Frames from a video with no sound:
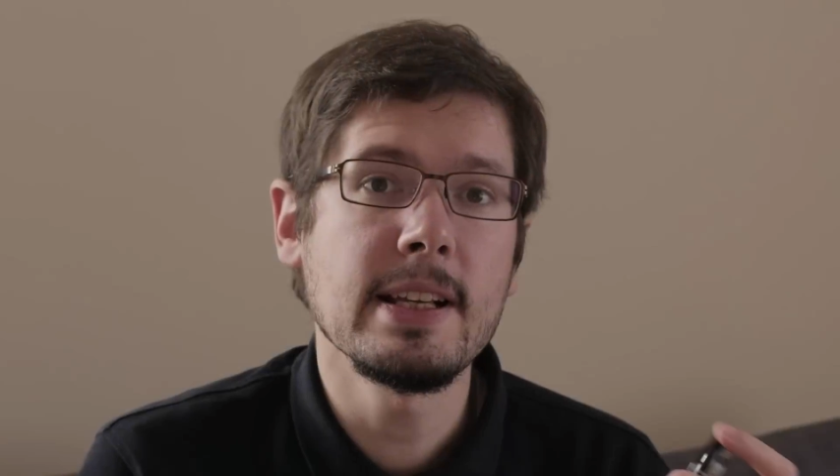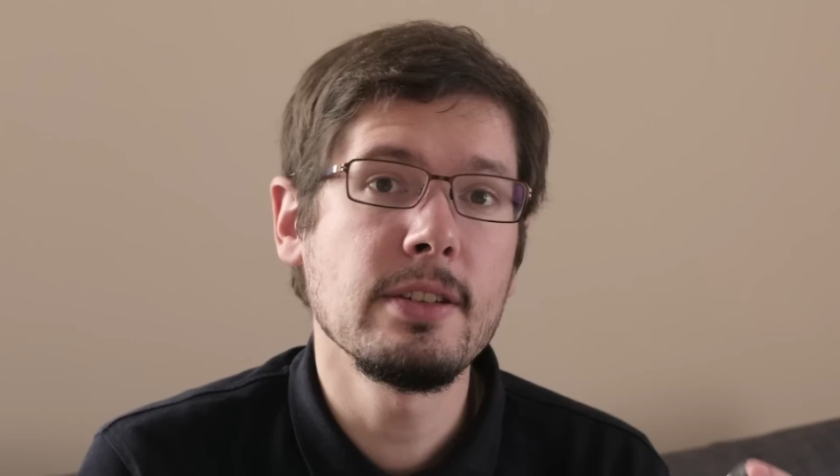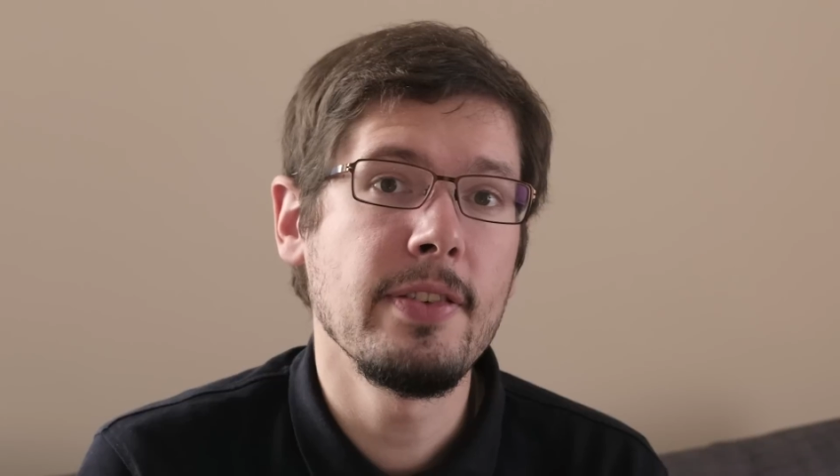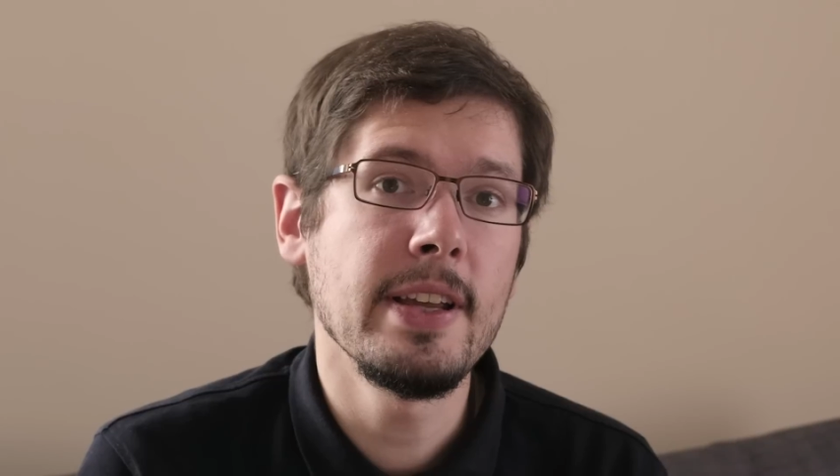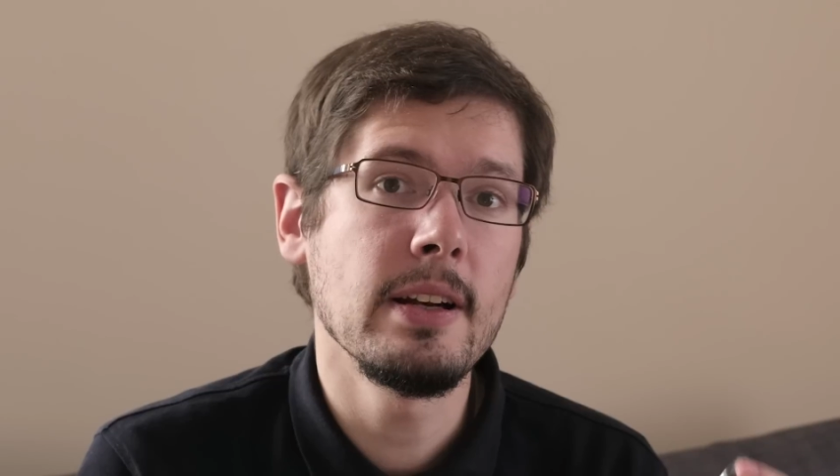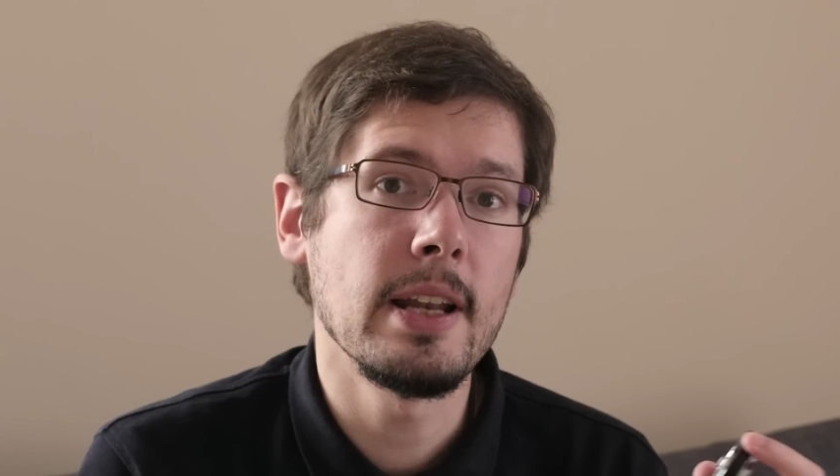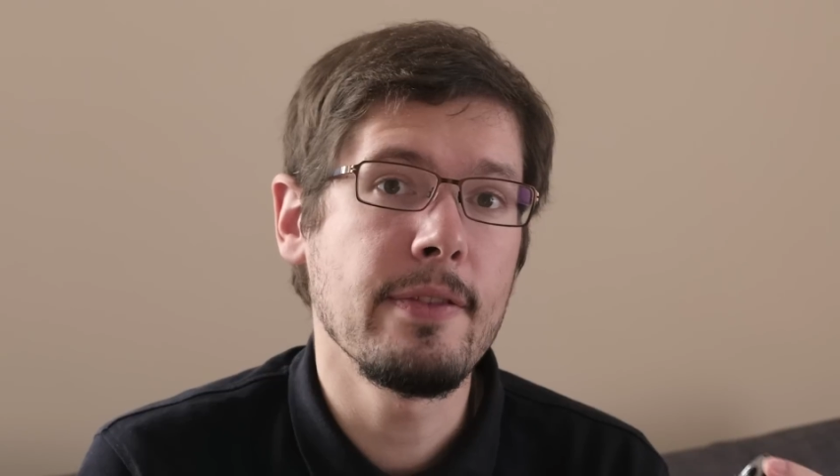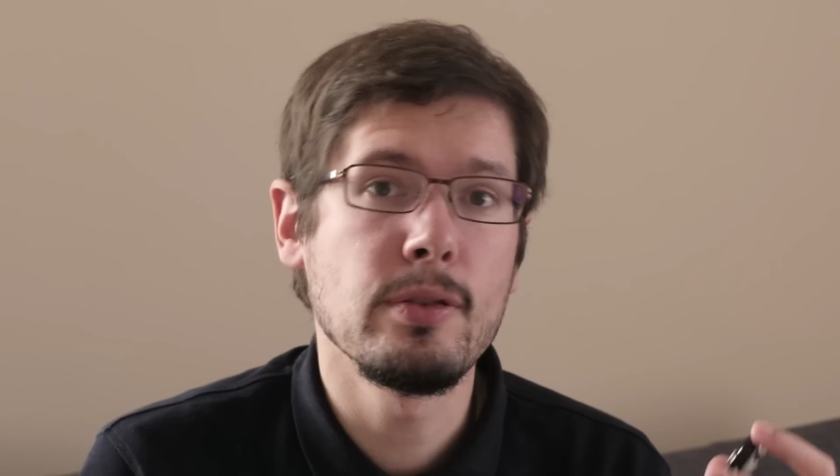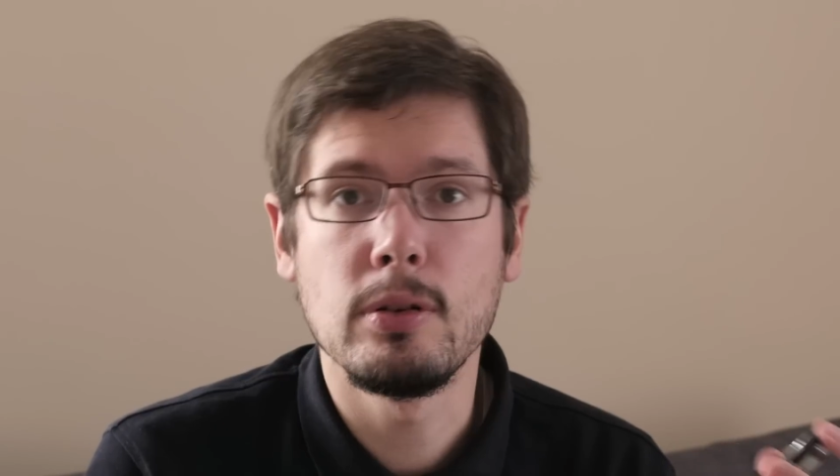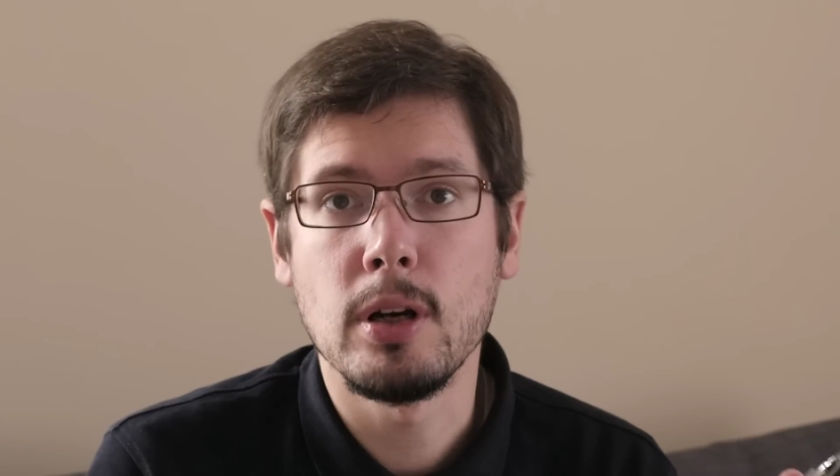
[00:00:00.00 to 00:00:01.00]
last thing
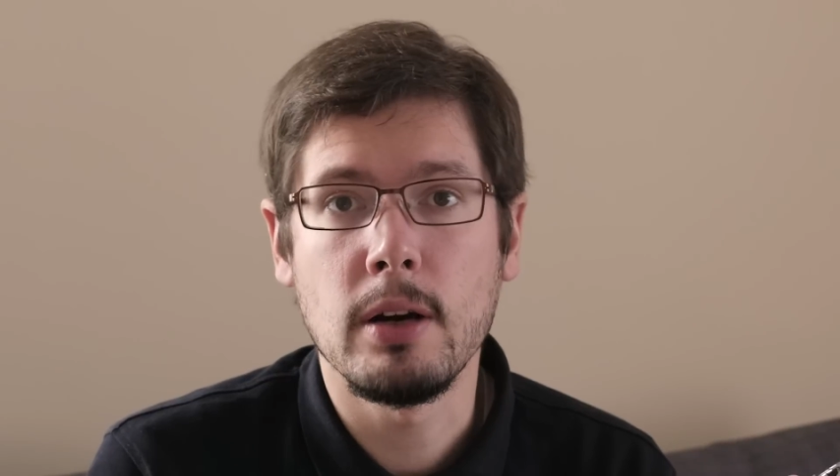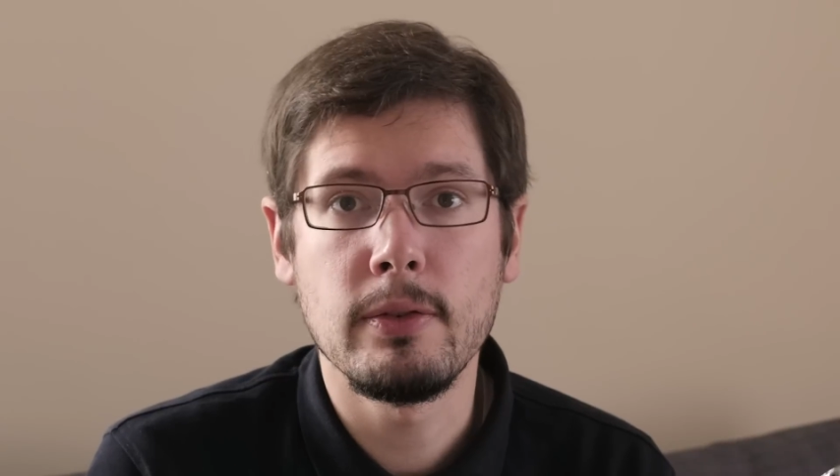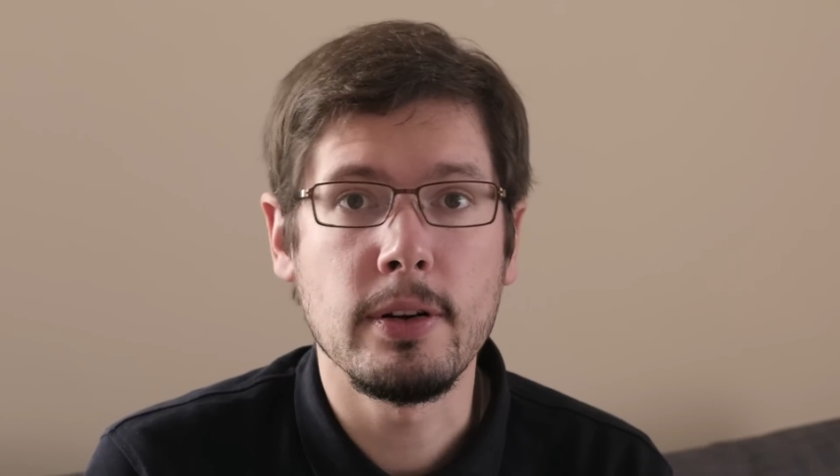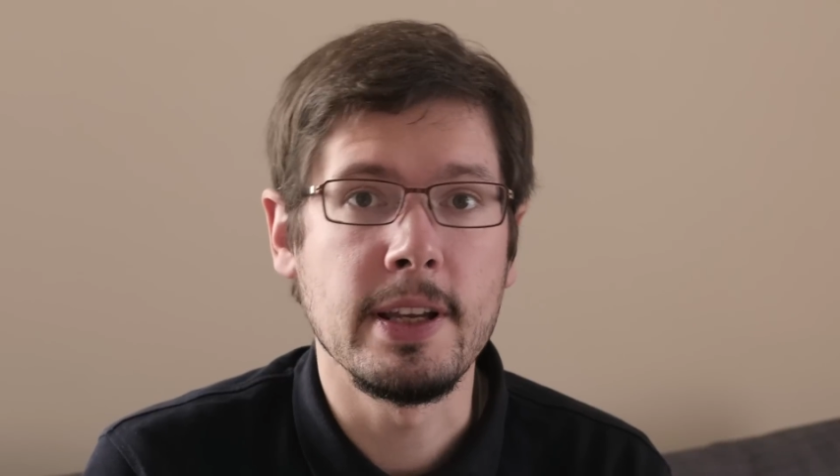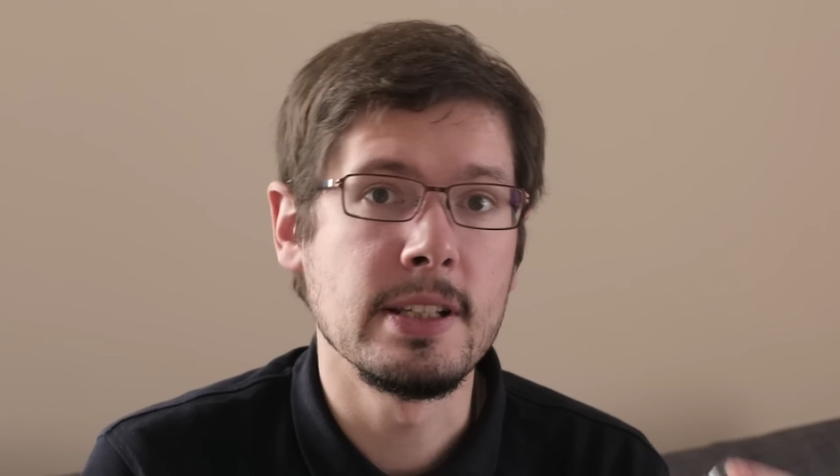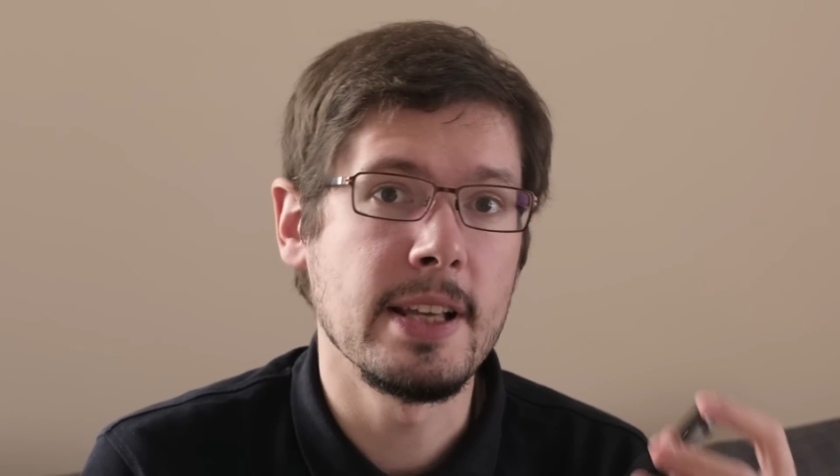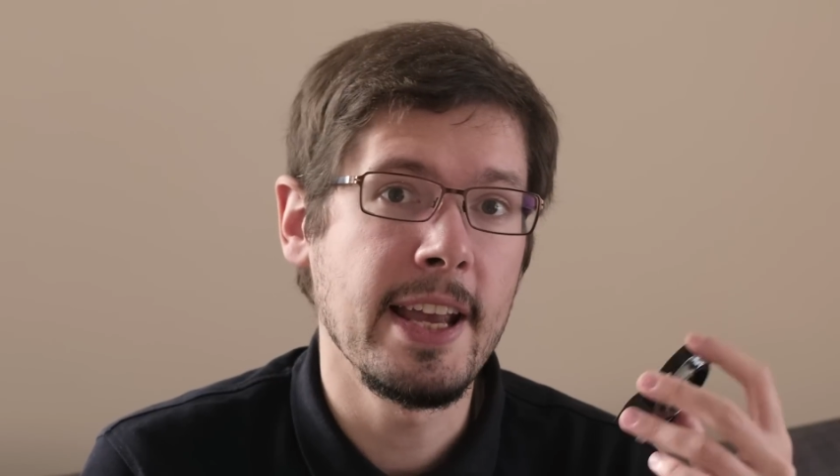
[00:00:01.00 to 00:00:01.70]
left to cover is